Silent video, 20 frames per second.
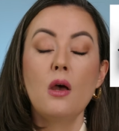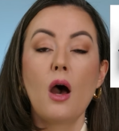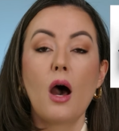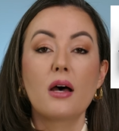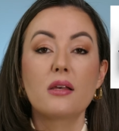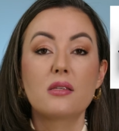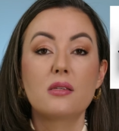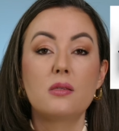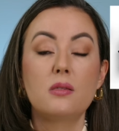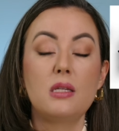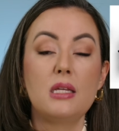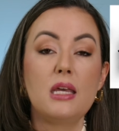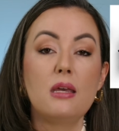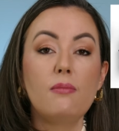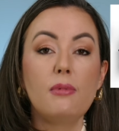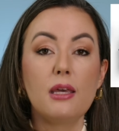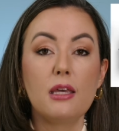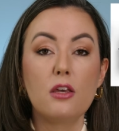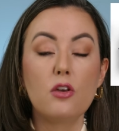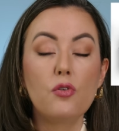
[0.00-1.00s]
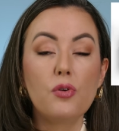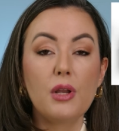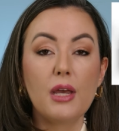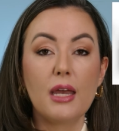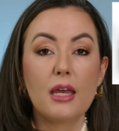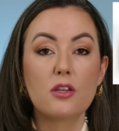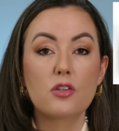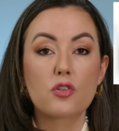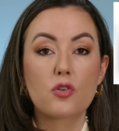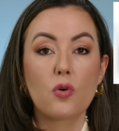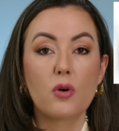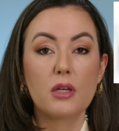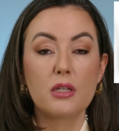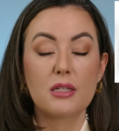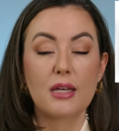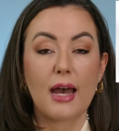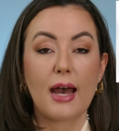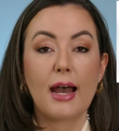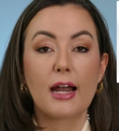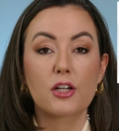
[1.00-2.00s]
a steaming unit is going
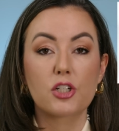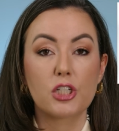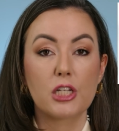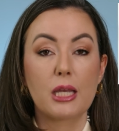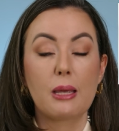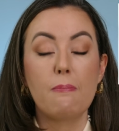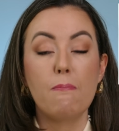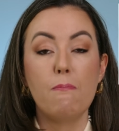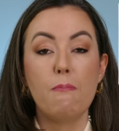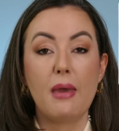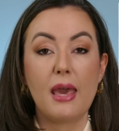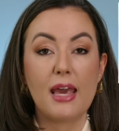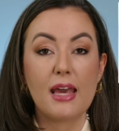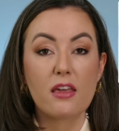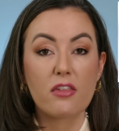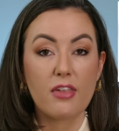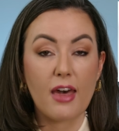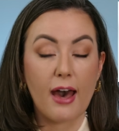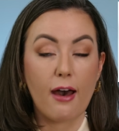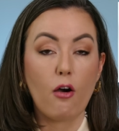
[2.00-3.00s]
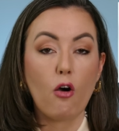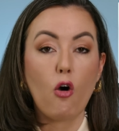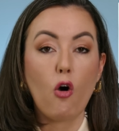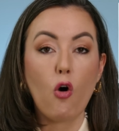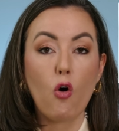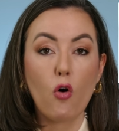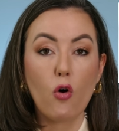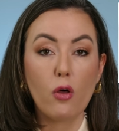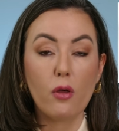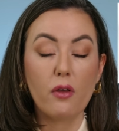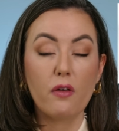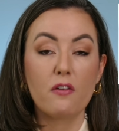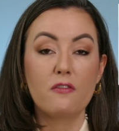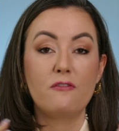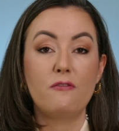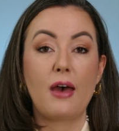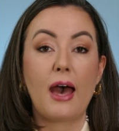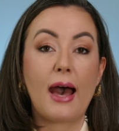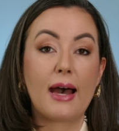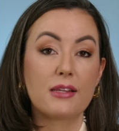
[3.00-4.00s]
to actually make that whole
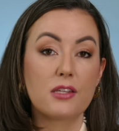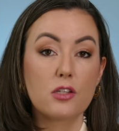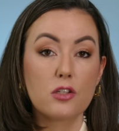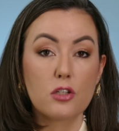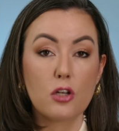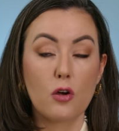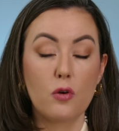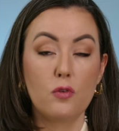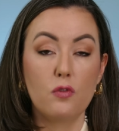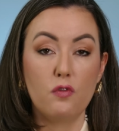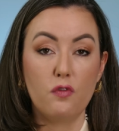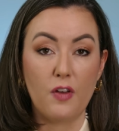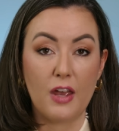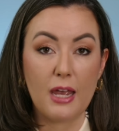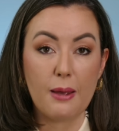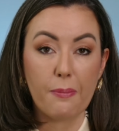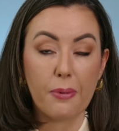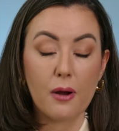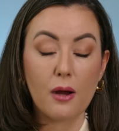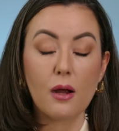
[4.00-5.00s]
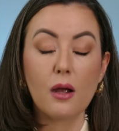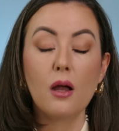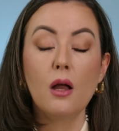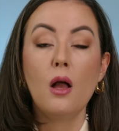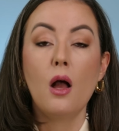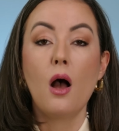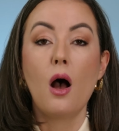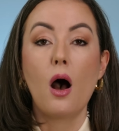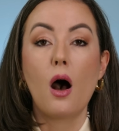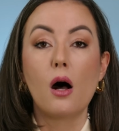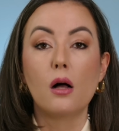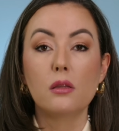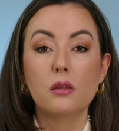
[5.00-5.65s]
acetone vapor a